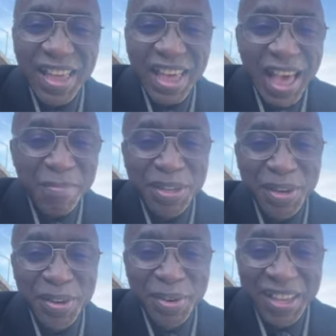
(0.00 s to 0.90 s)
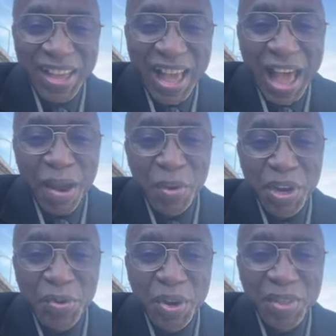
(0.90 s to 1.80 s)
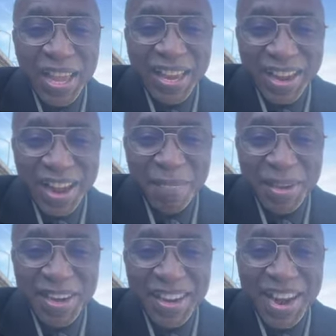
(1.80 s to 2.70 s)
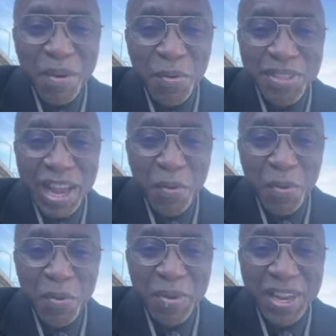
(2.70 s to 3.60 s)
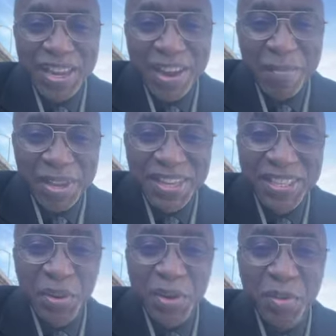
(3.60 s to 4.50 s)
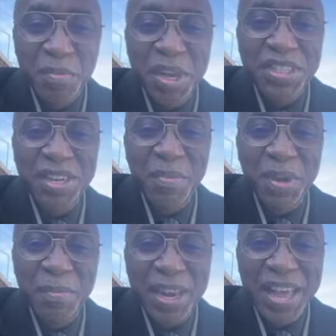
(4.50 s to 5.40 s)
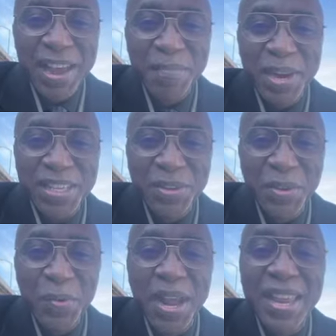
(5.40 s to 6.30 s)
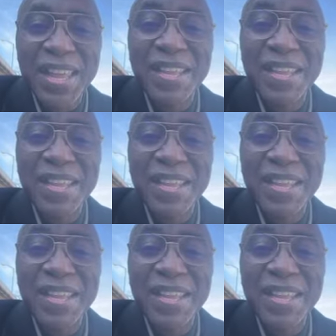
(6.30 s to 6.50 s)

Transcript: Absolutely, I, I, would agree with that comment, and I won't say, I won't repeat that comment. He's doing too much, jumping in my live, but that's all right.